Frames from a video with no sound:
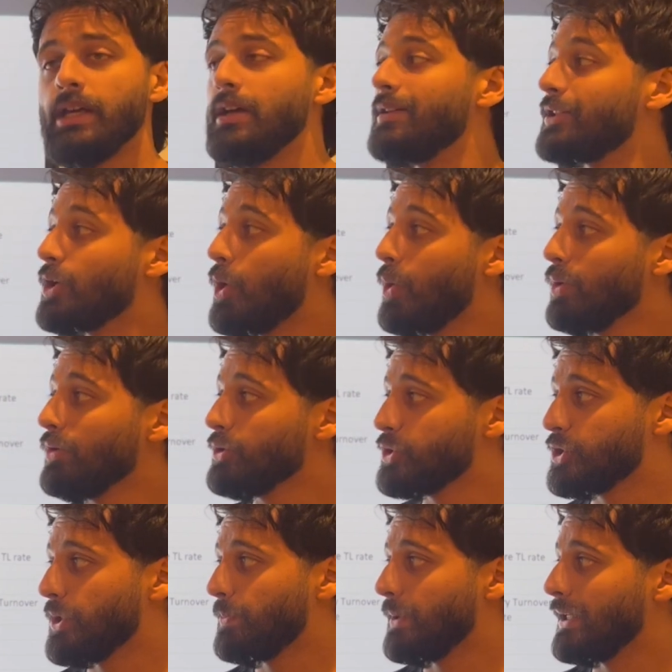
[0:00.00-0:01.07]
total
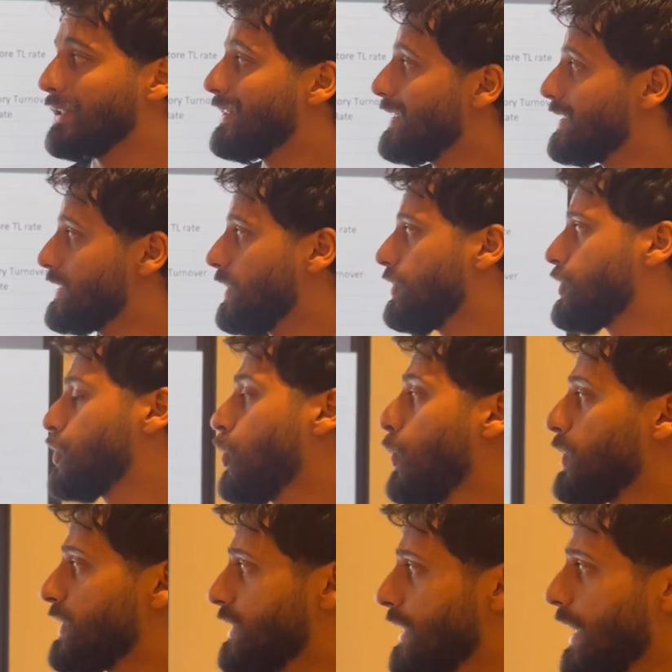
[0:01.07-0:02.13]
shipping DC to store,
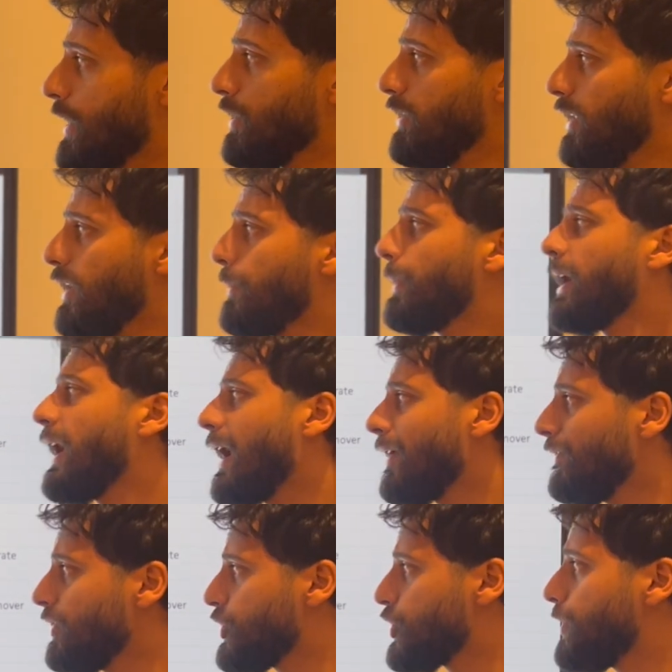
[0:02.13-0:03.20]
which is calculated by
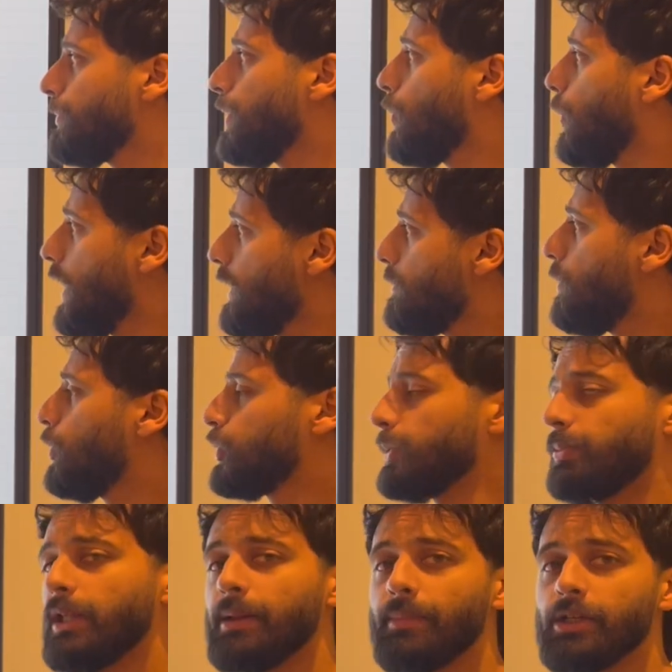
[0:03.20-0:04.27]
average shipment weight
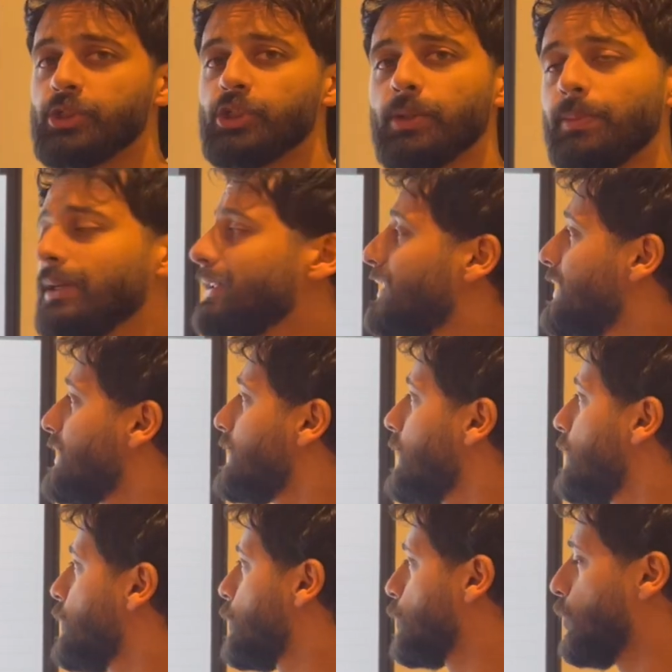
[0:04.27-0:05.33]
multiplied by shipping DC
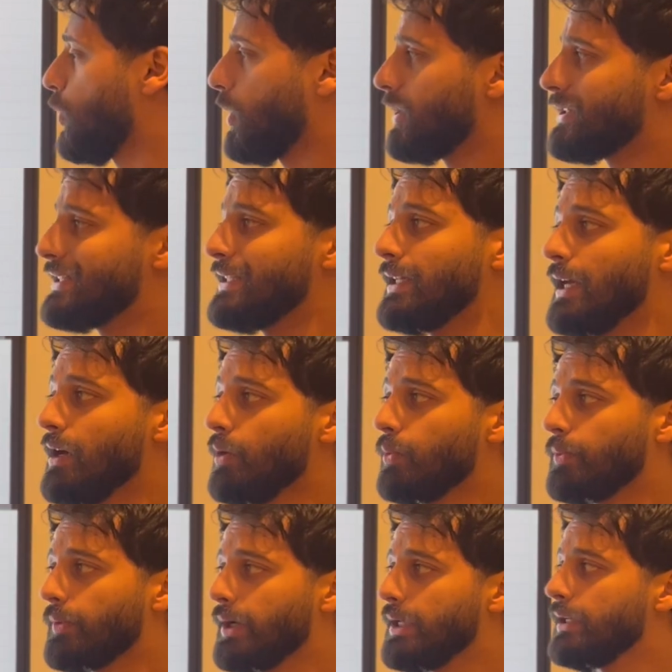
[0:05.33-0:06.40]
to store TL
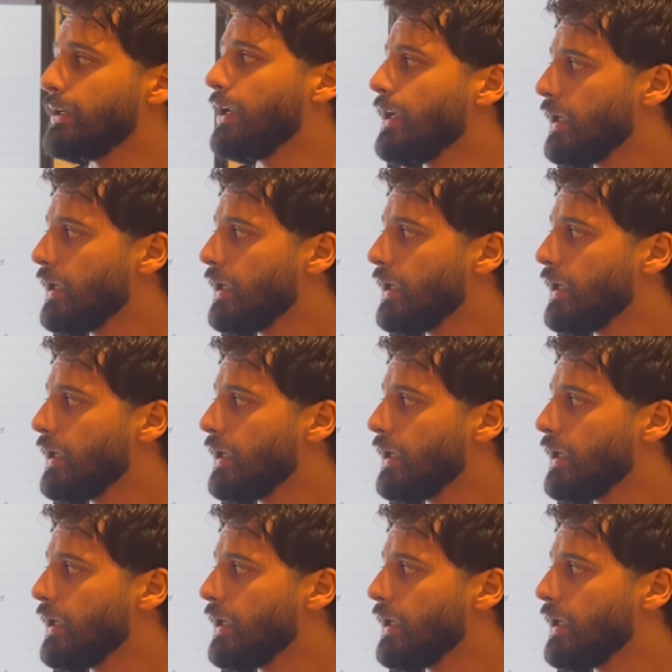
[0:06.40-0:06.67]
rate.